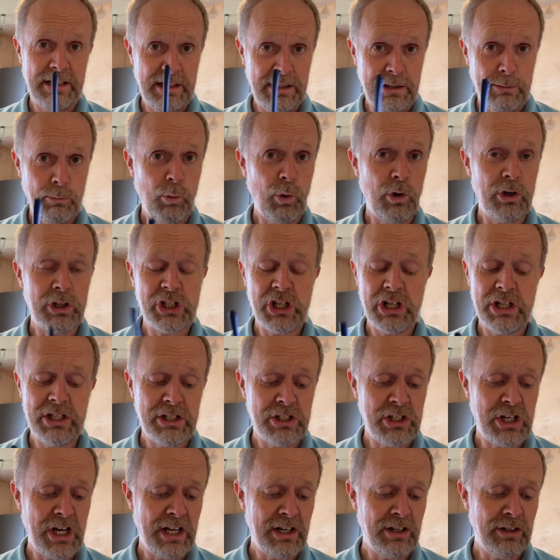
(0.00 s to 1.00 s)
watch his
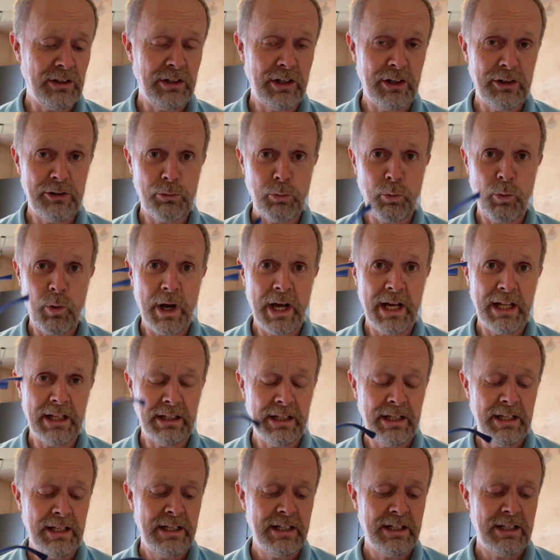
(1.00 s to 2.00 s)
channel as
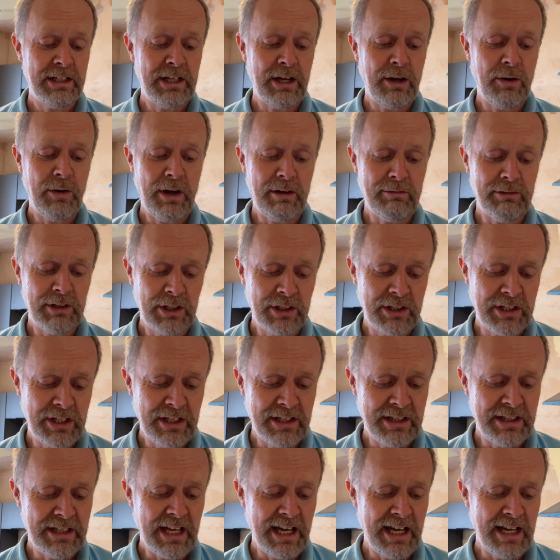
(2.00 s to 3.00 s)
well. Go have a look
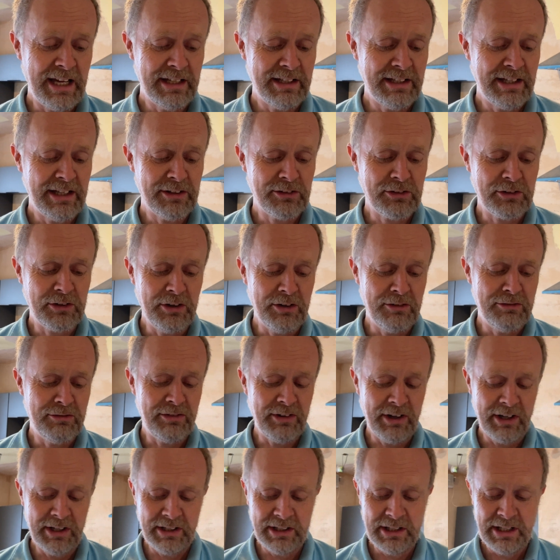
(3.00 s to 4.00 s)
at that. That's good
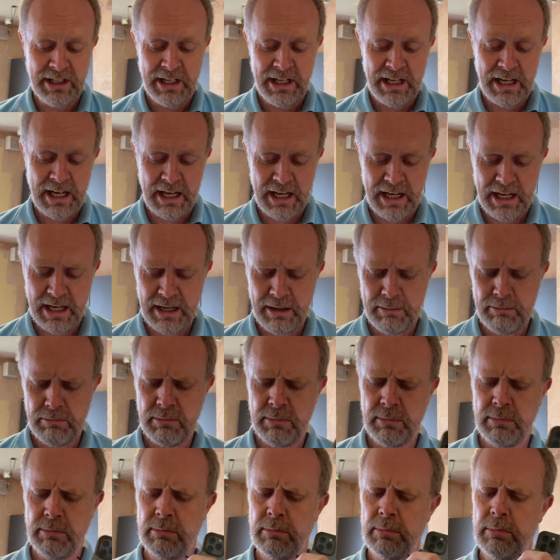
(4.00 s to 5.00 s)
fun. I've
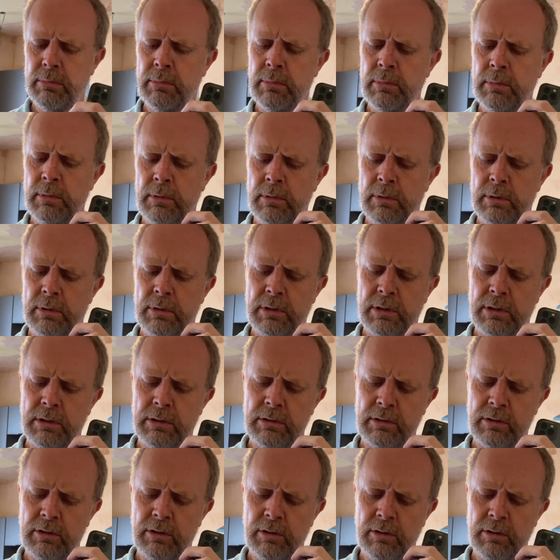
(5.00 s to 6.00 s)

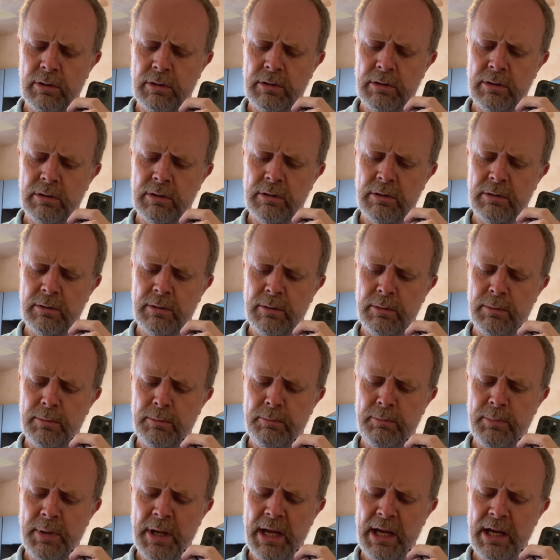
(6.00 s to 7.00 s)
got
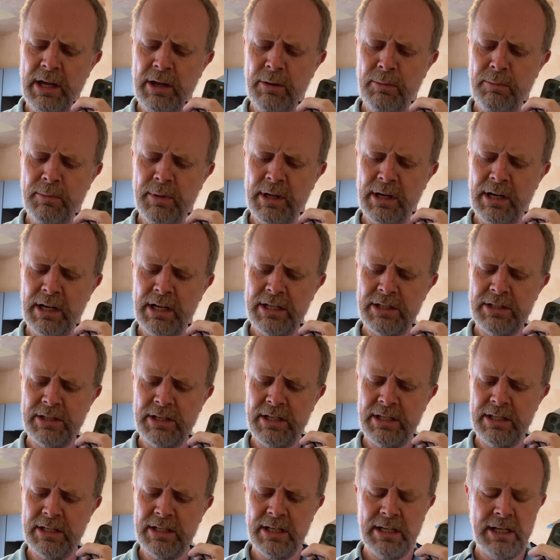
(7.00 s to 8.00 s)
paint on my
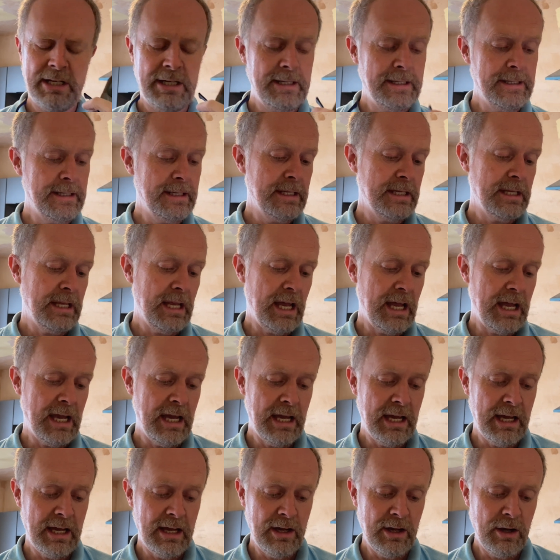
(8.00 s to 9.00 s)
glasses.
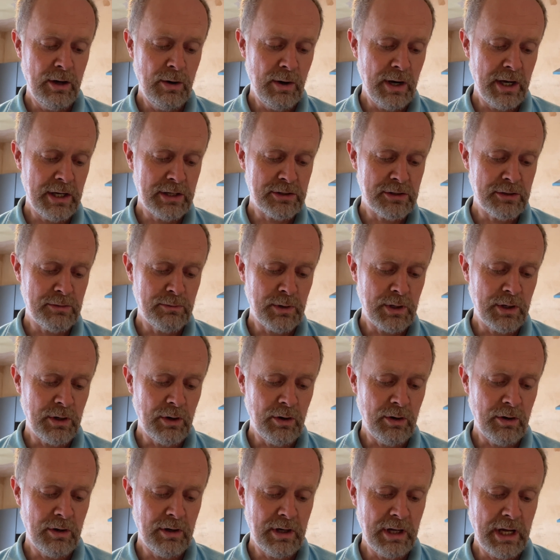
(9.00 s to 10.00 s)
Who else have we
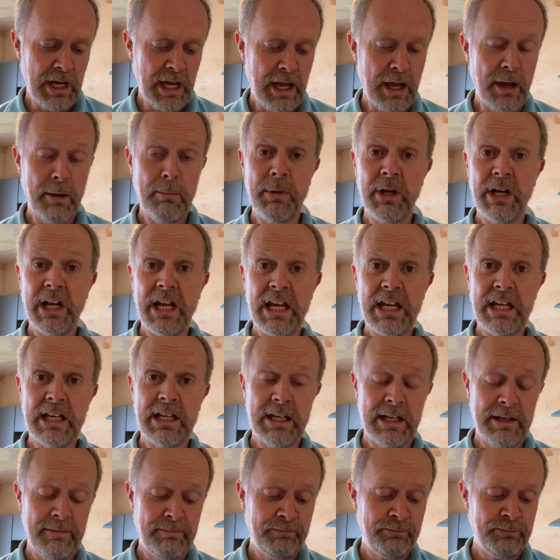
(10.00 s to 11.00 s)
got?
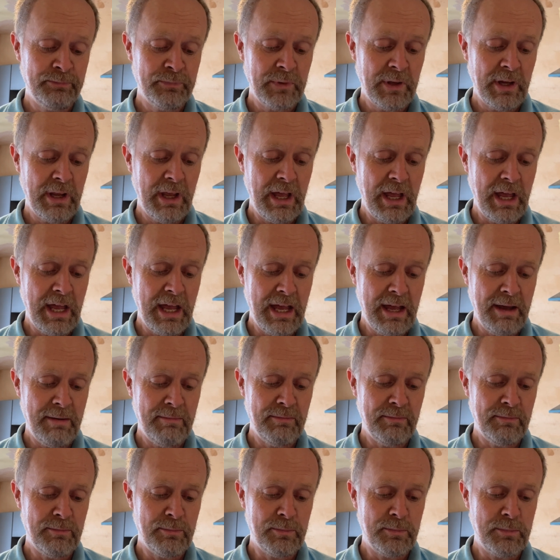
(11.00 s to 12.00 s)
Monique,
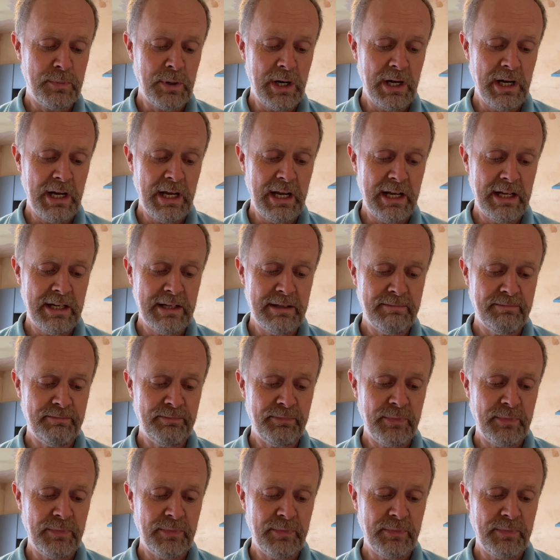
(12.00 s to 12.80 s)
brilliant.